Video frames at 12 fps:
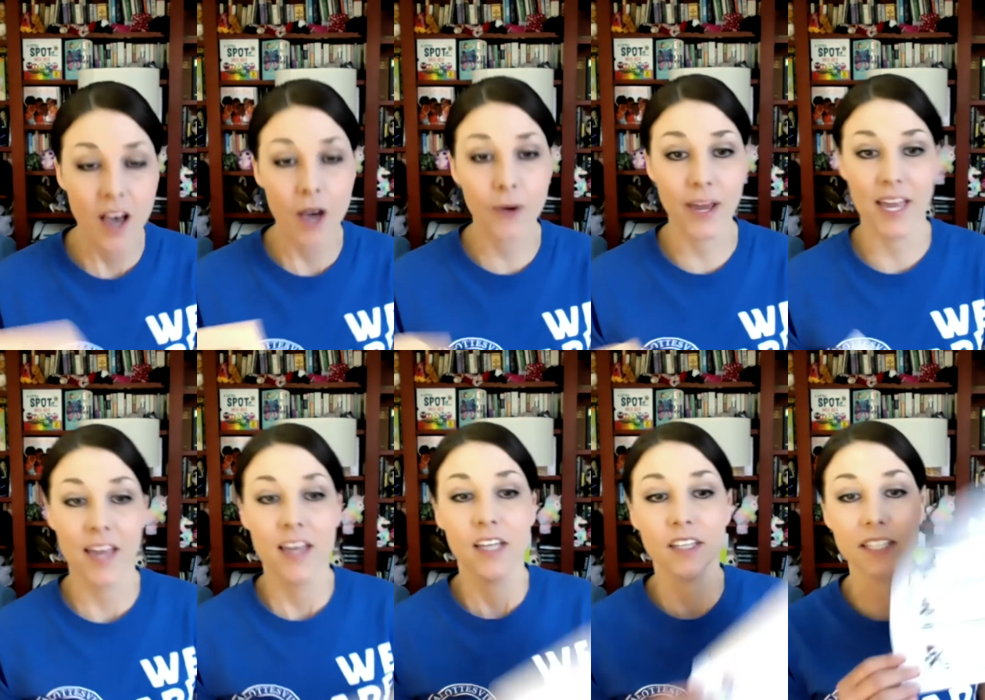Okay,
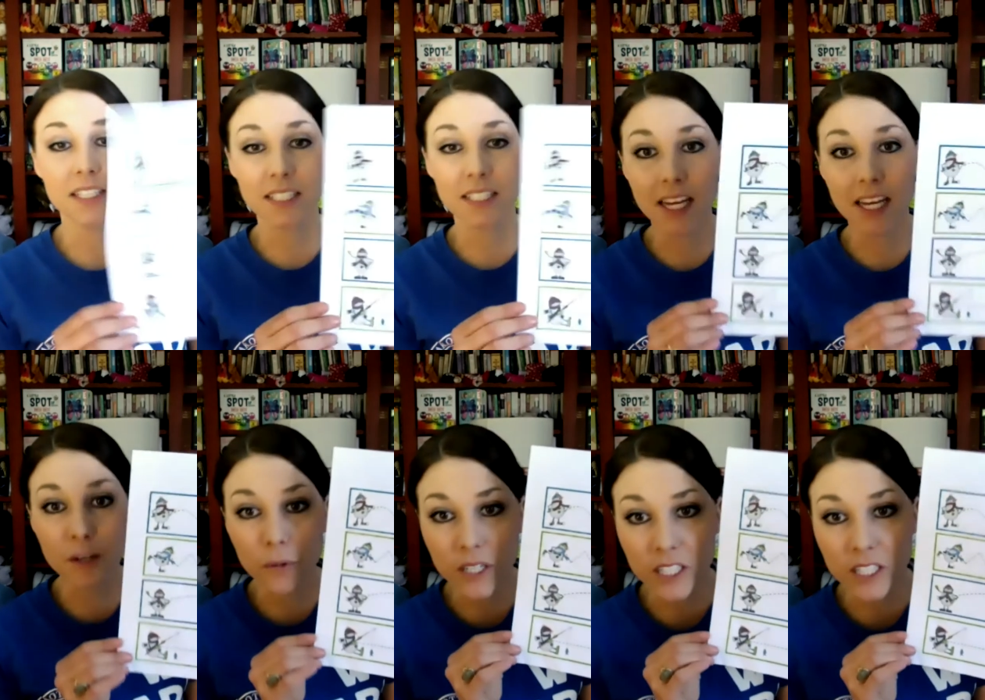this is another
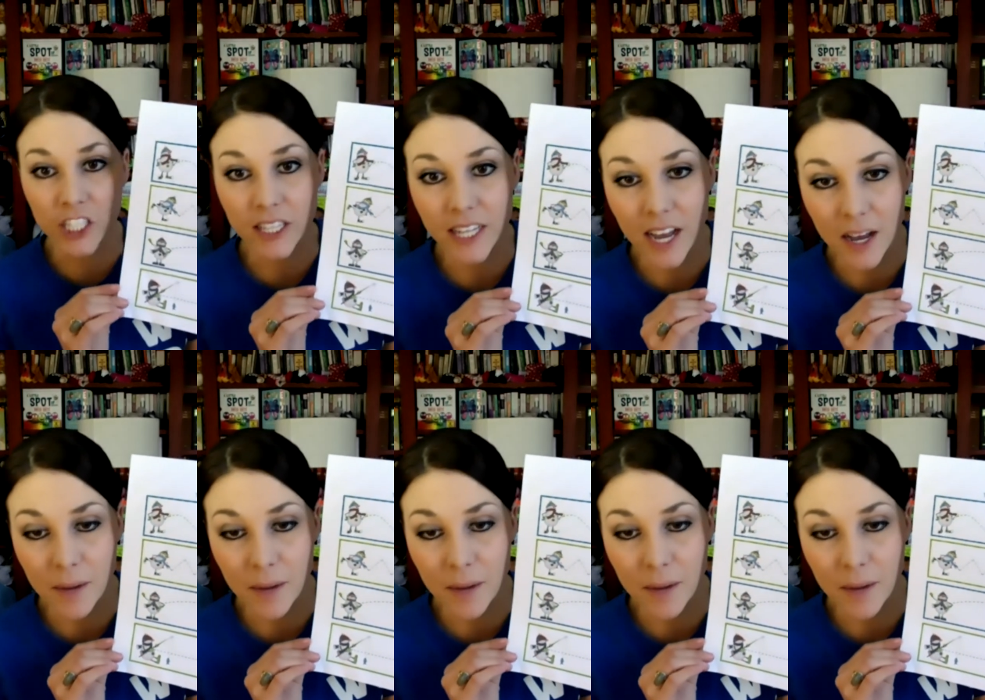worksheet that